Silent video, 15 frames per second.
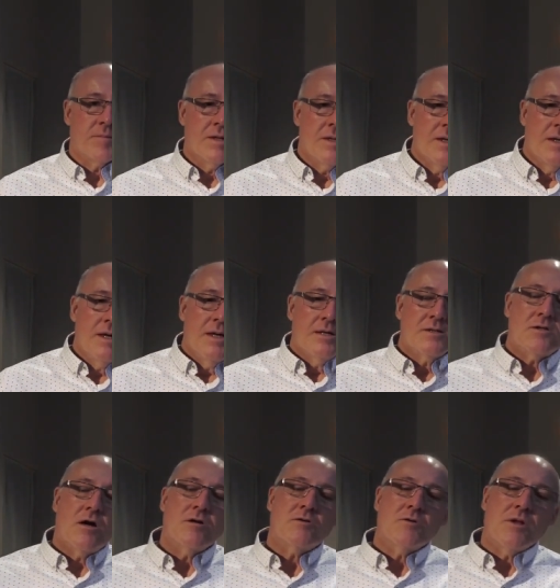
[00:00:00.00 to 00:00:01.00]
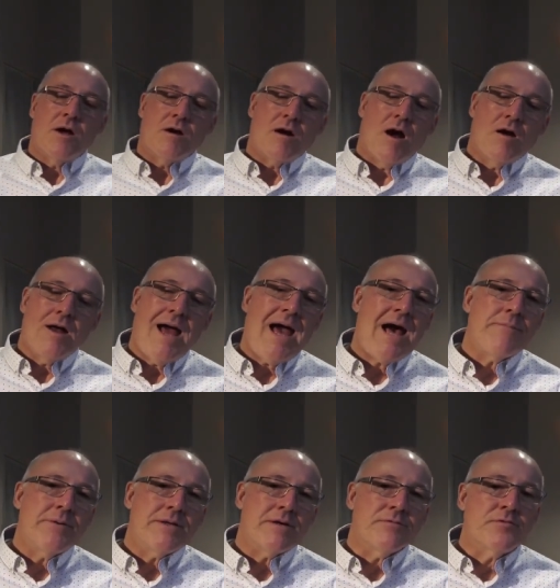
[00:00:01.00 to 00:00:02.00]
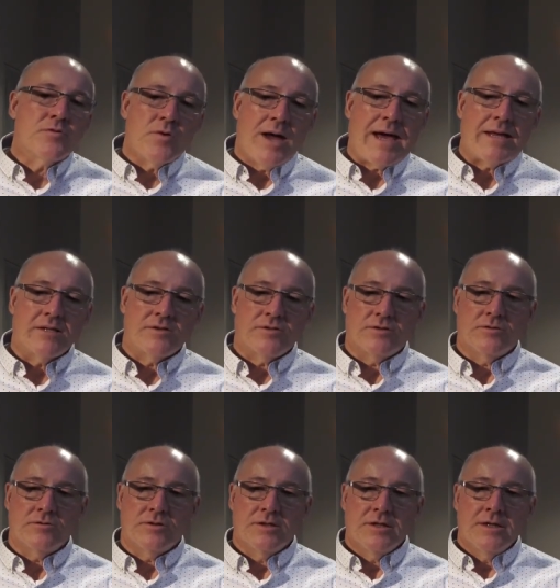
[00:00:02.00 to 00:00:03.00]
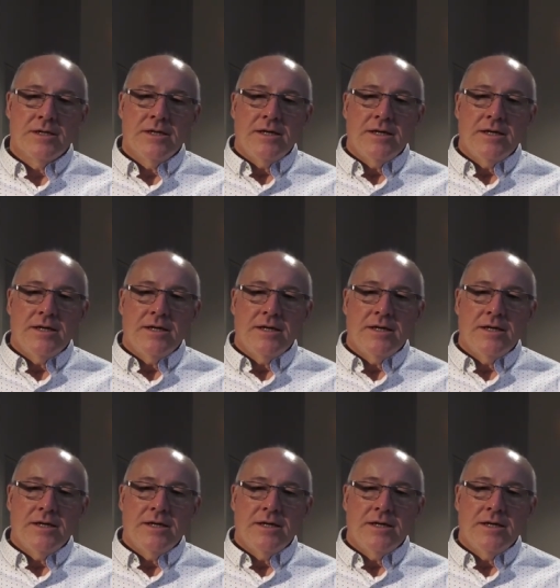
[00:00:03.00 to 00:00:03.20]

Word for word: It starts with our, our habit of gratitude.